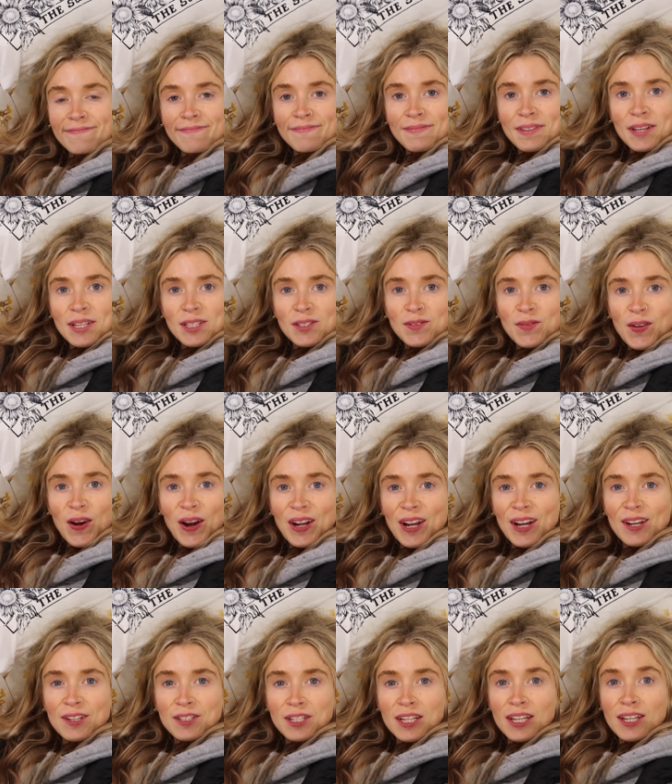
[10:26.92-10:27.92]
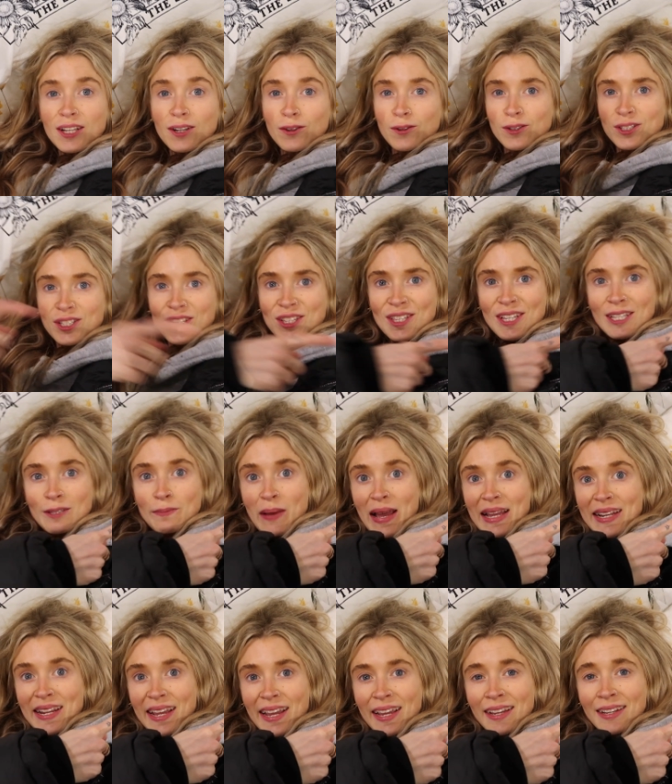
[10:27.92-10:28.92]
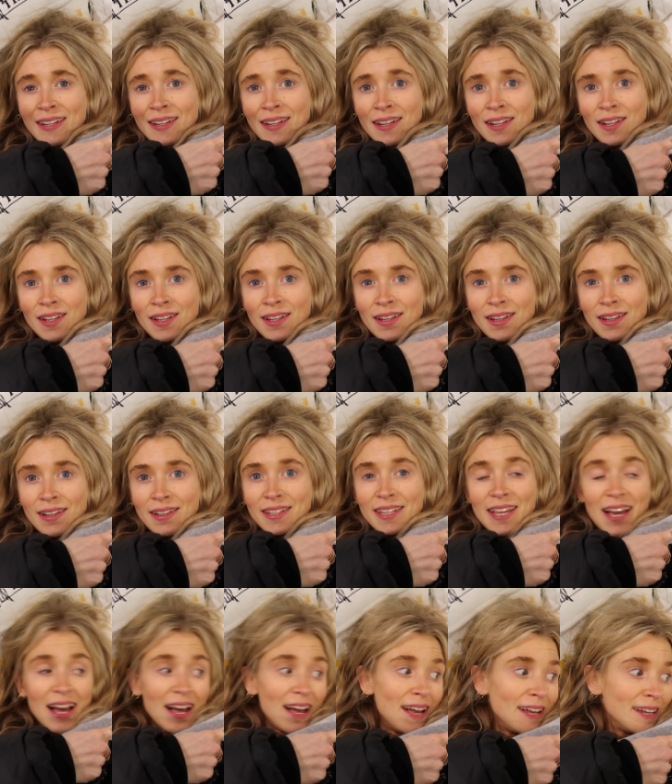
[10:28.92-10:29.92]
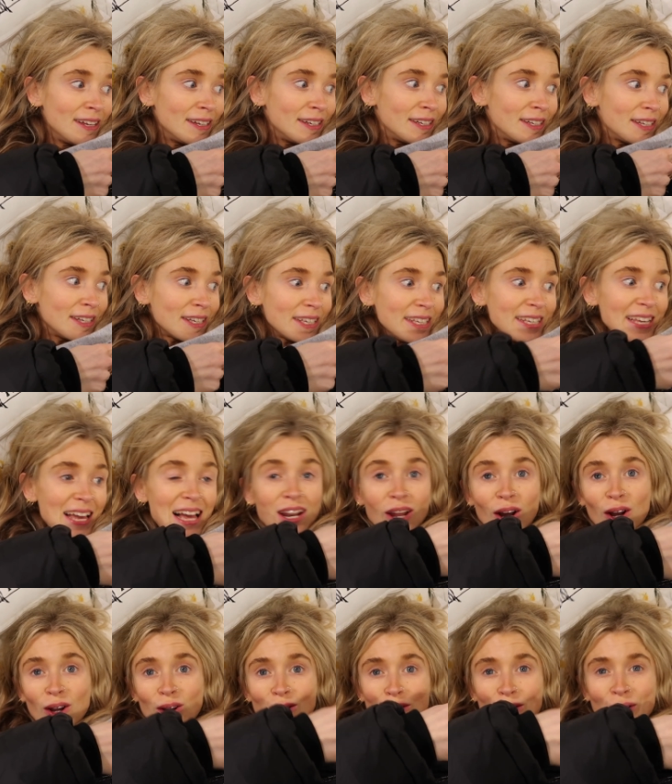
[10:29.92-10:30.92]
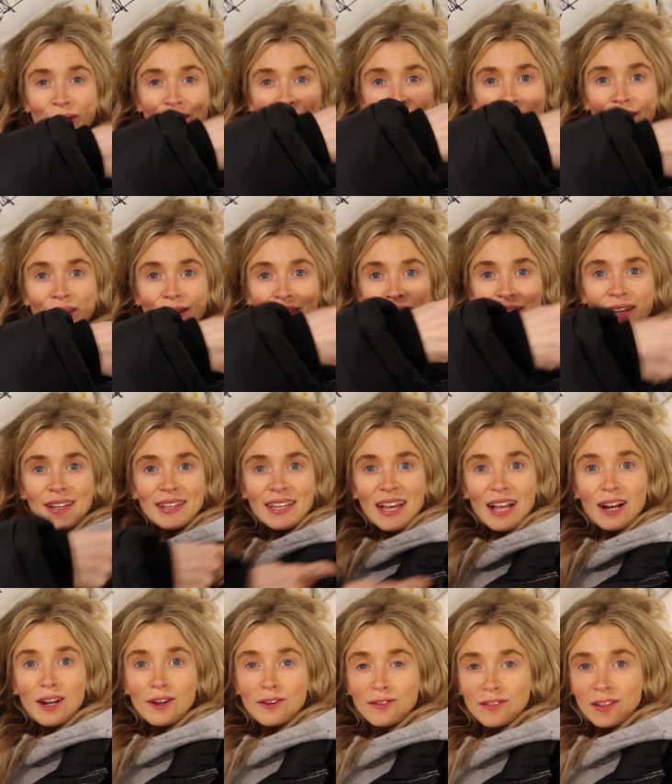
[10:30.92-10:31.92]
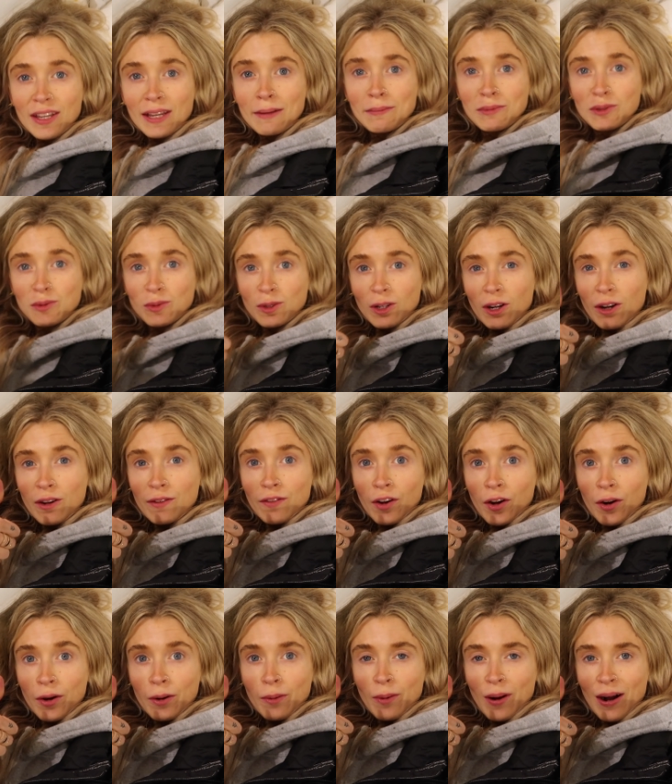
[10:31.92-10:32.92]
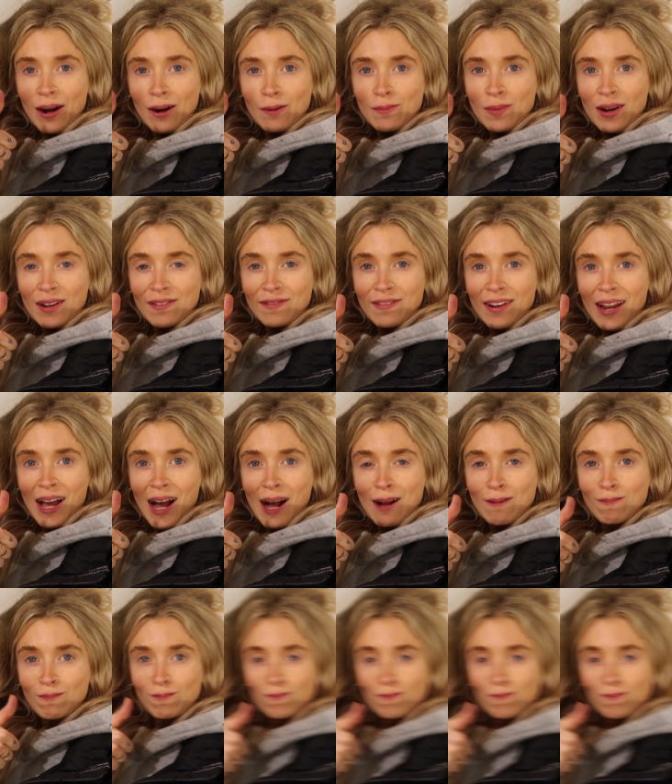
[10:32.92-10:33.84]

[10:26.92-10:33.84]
It's very cozy. Also, this bedding, yeah, yellow, yellow themed would go very well in my flat.